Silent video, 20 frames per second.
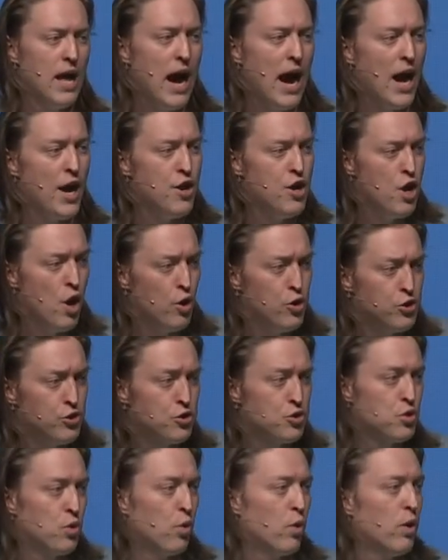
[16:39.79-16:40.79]
I know your
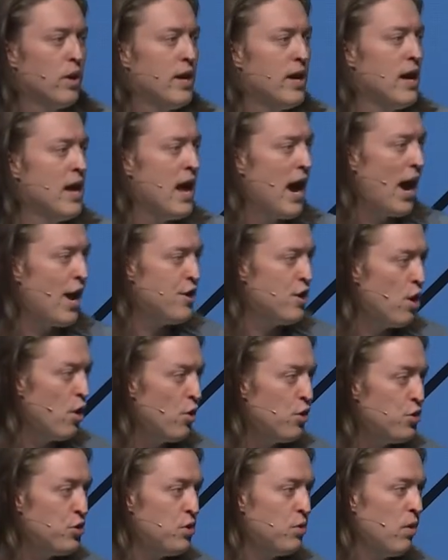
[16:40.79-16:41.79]
story. I know
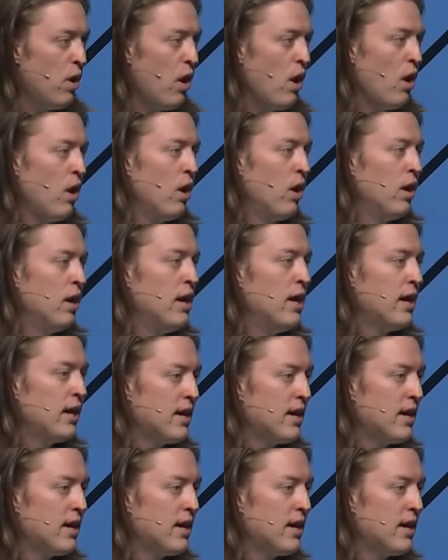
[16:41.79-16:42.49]
who you are.